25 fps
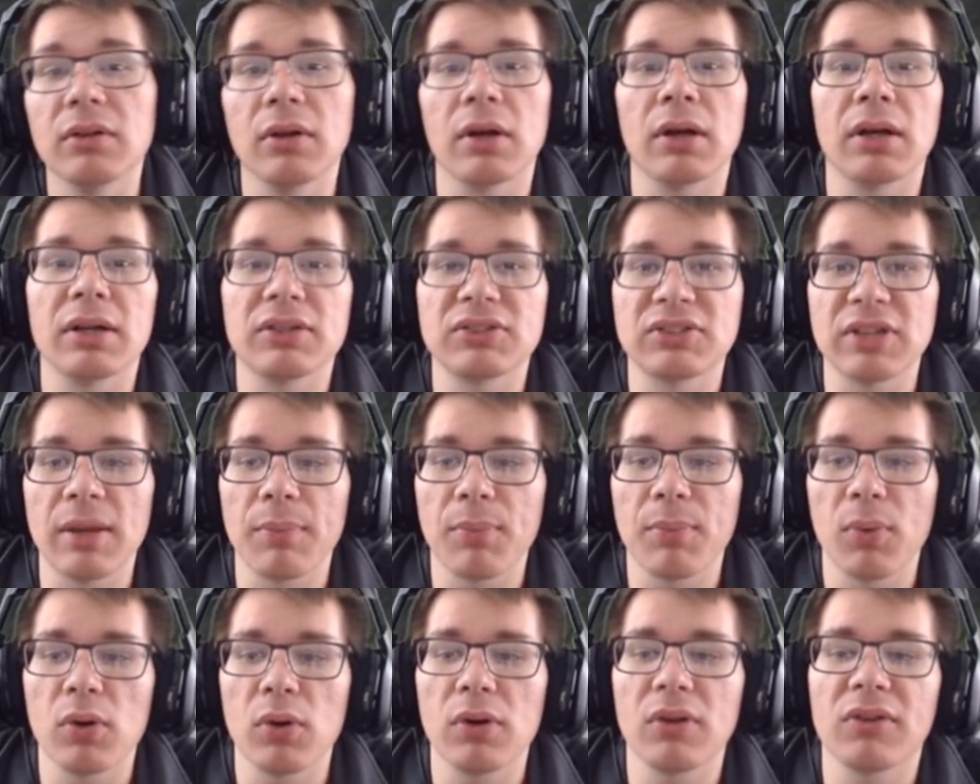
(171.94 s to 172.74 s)

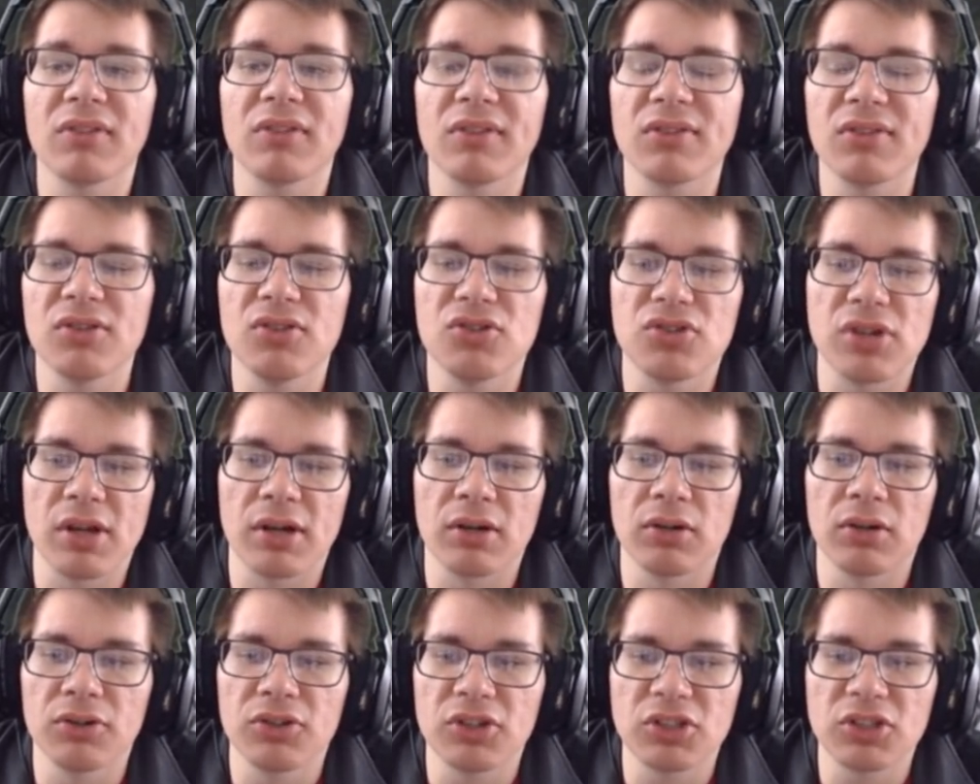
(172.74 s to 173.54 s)
set bonuses in
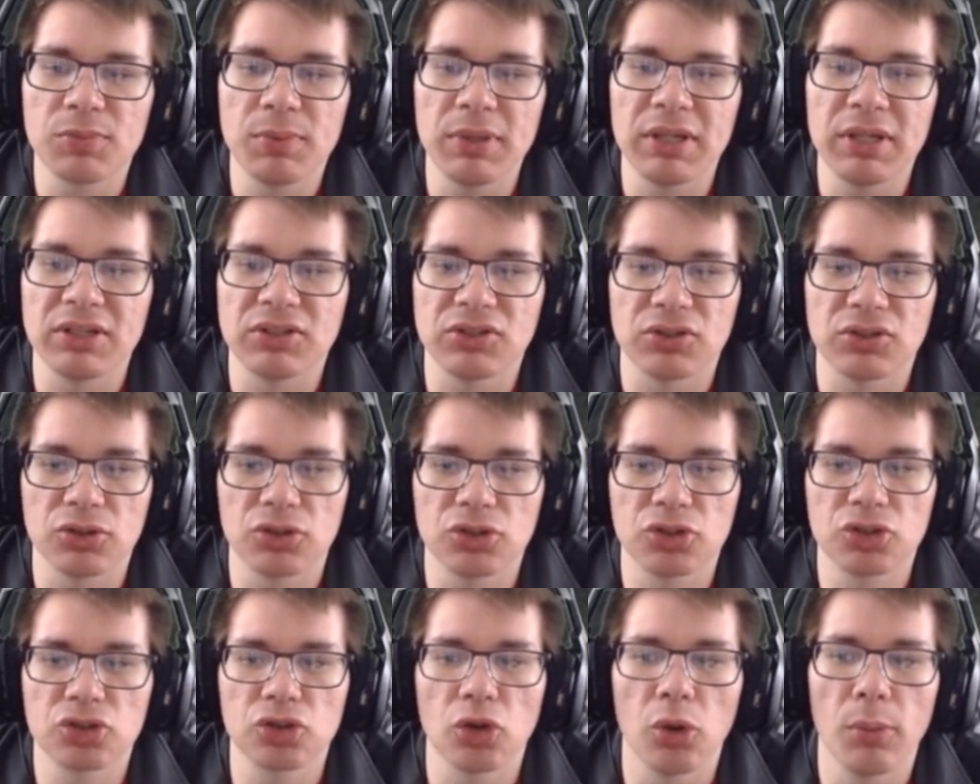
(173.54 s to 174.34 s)
general, just because
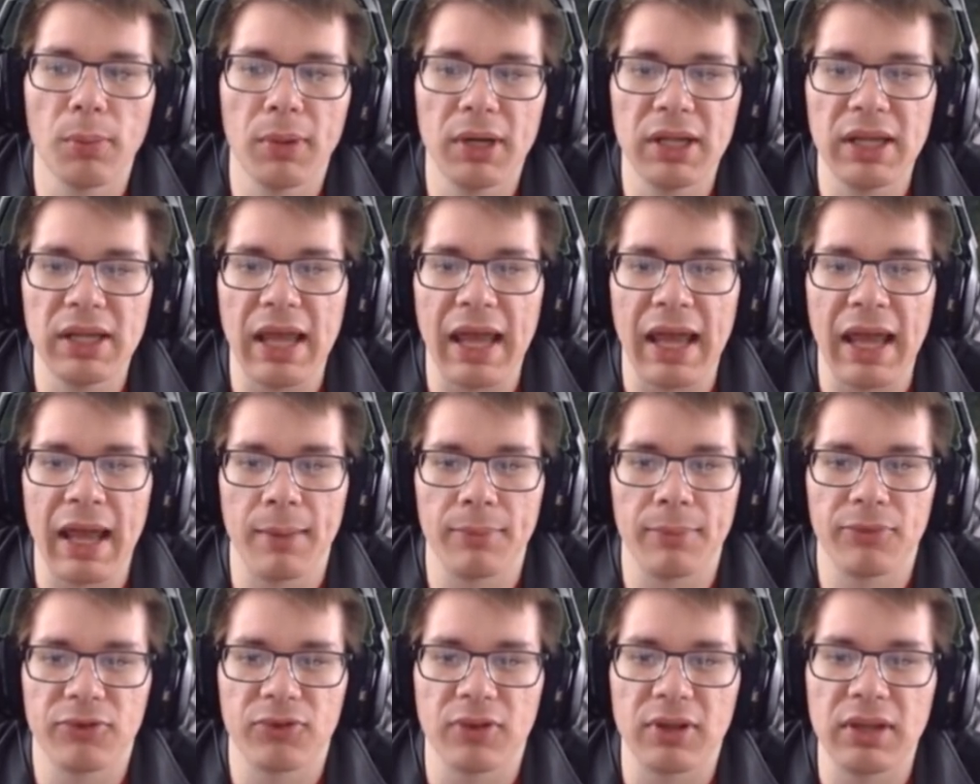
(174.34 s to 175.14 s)
there's so many
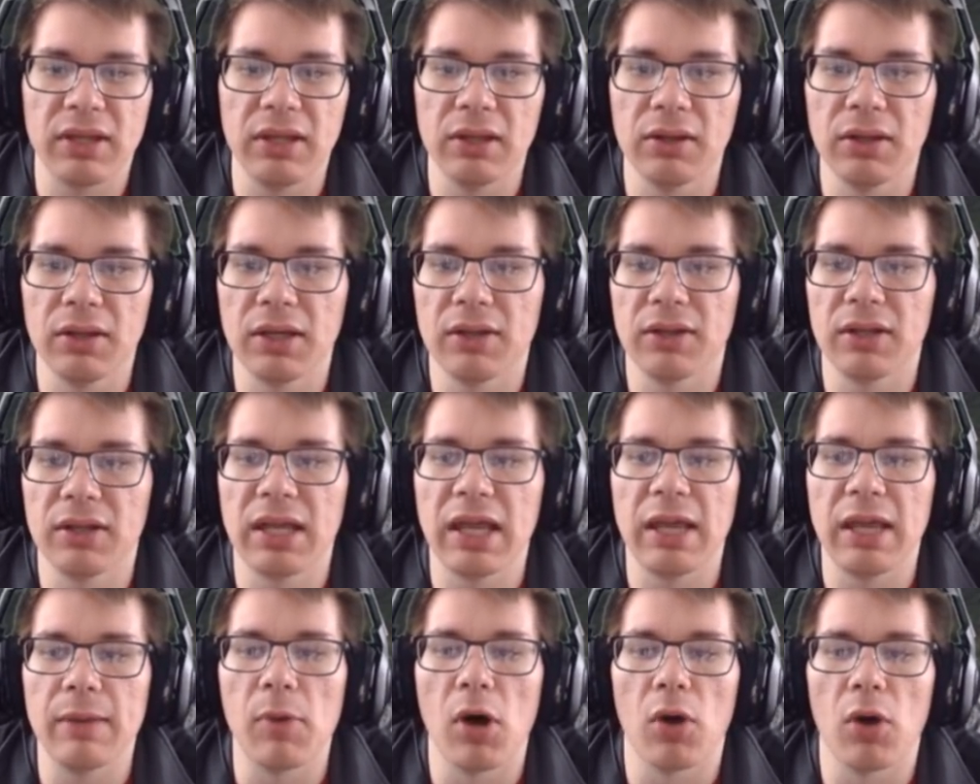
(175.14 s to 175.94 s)
amps to healing in the
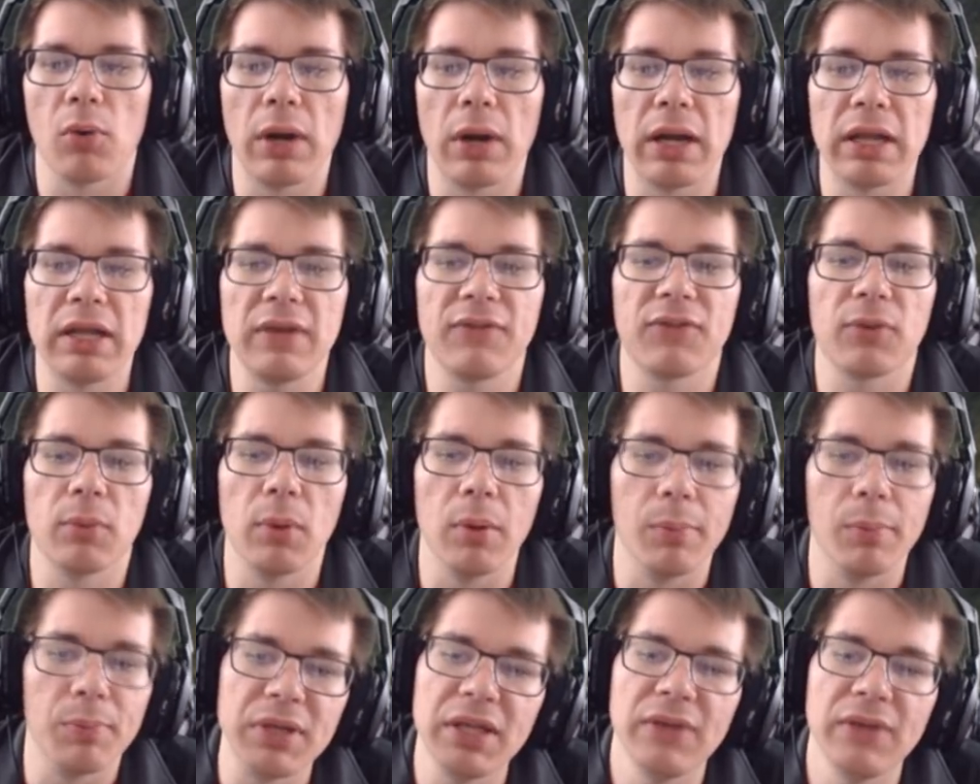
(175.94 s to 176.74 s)
game already.
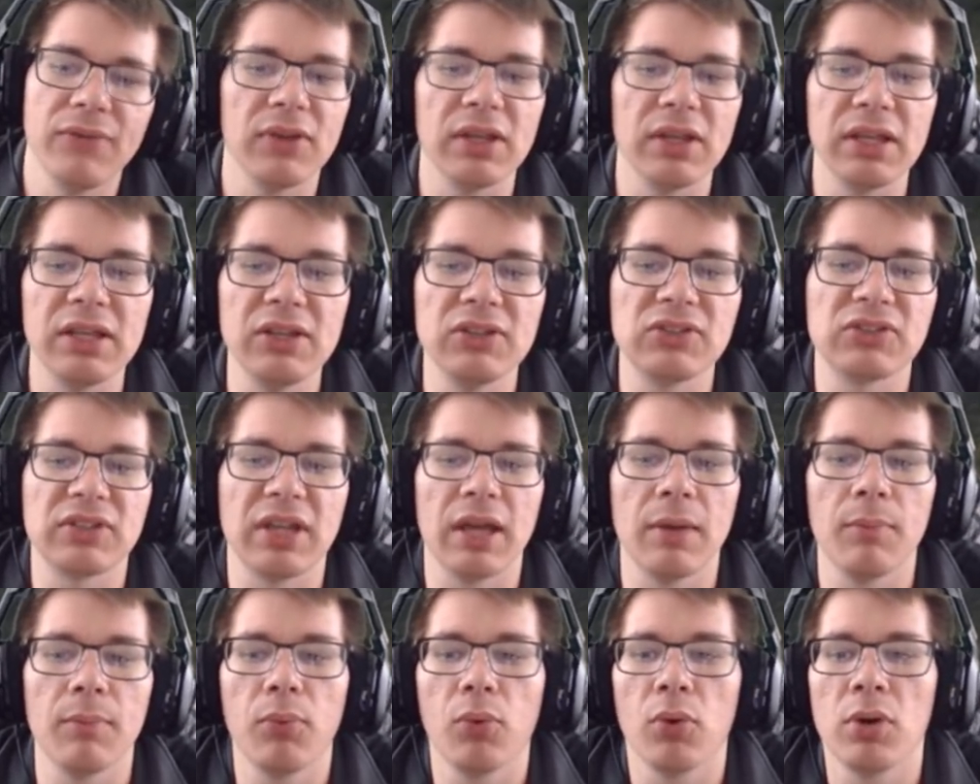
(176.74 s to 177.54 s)
From a PvE
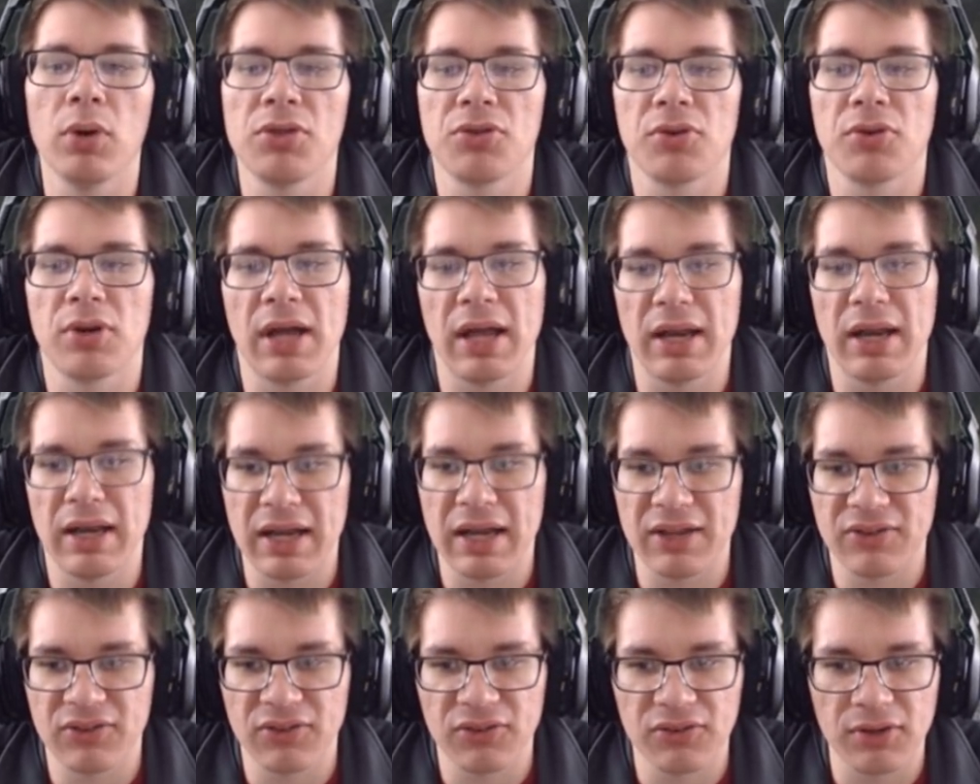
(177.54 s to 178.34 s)
standpoint, they're not
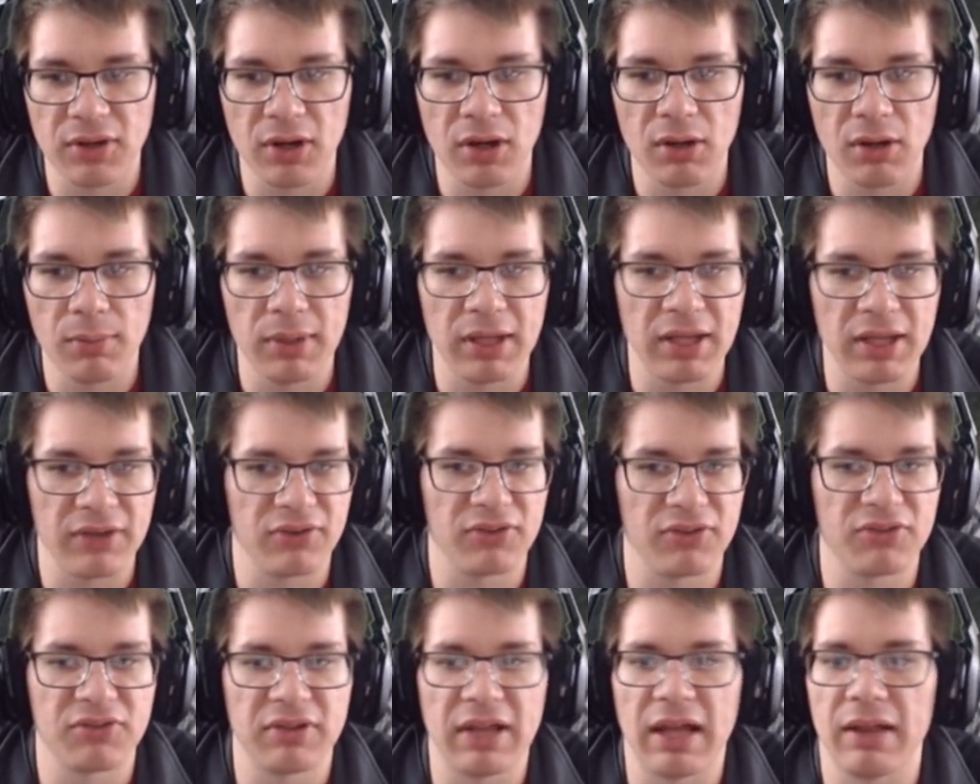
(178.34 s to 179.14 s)
necessary,
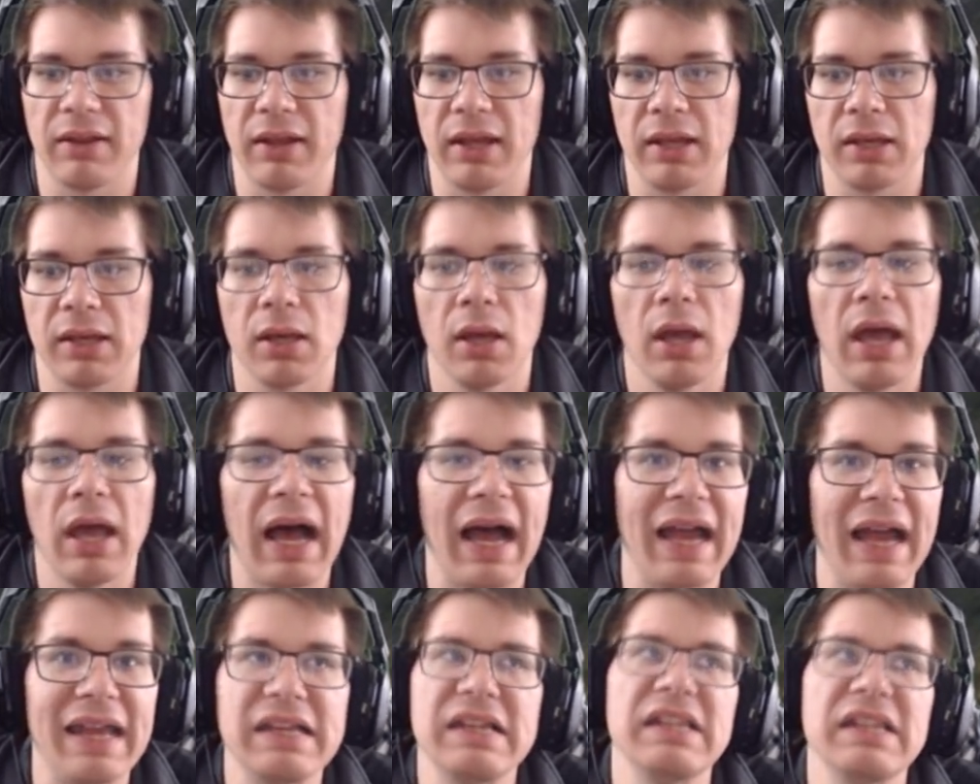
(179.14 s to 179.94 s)
because it's not like
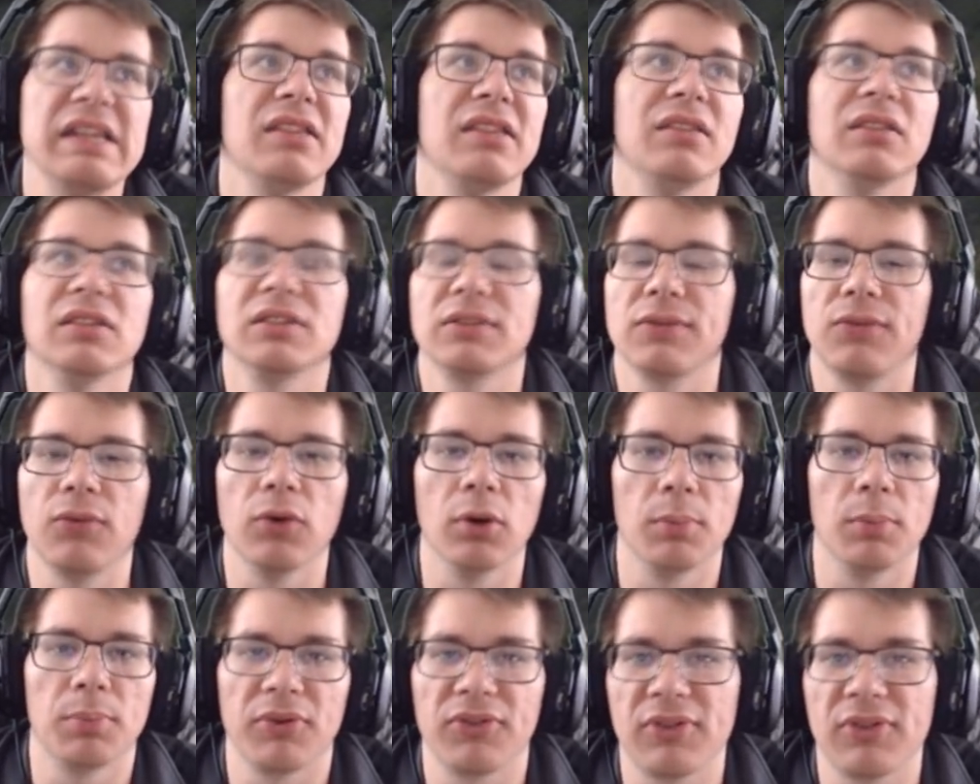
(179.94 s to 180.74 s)
I need this
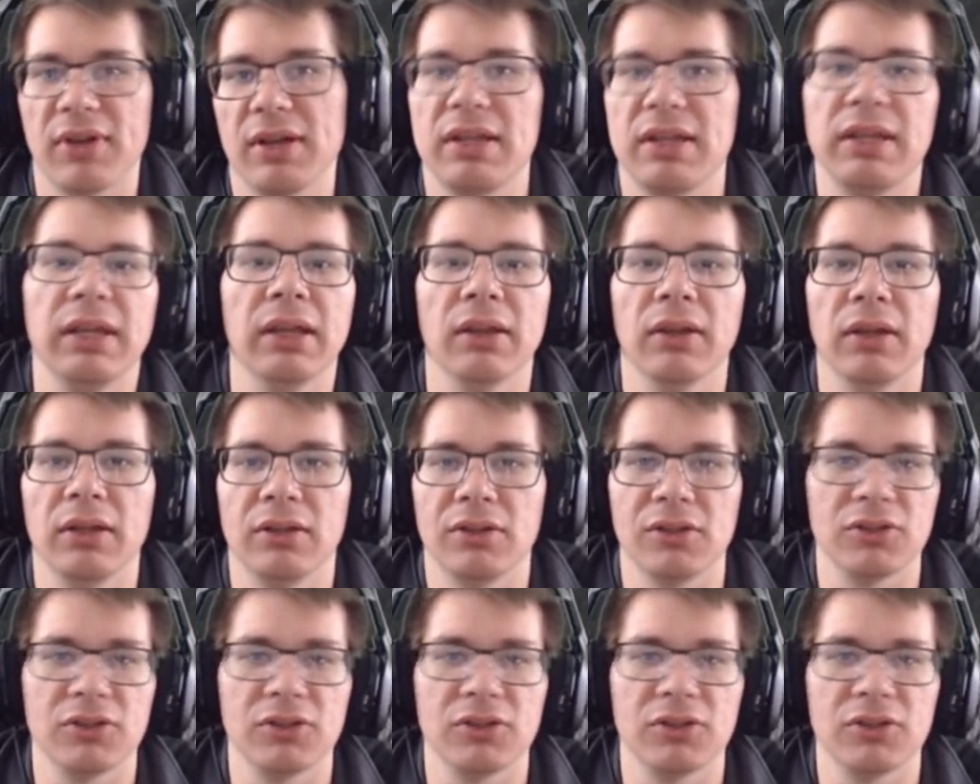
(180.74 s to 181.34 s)
4% healing to